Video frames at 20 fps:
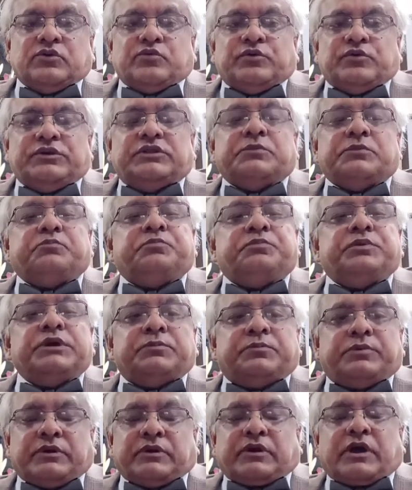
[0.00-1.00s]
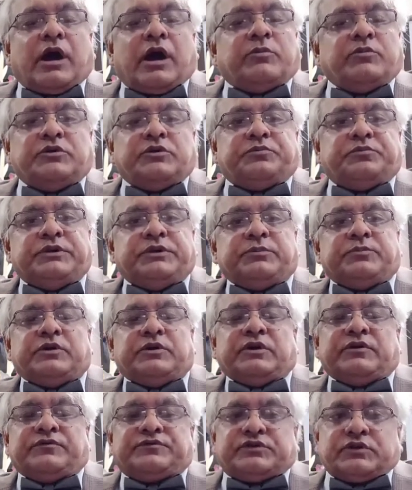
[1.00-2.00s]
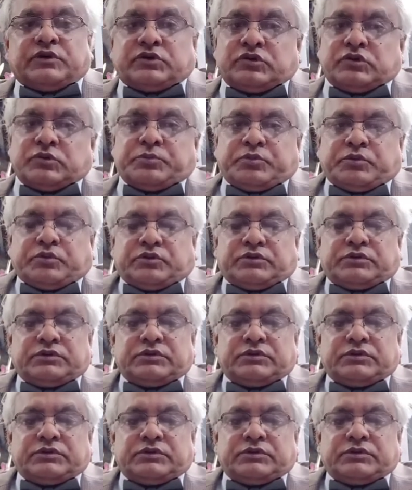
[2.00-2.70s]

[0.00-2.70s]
with the people, common people of Chandrapur.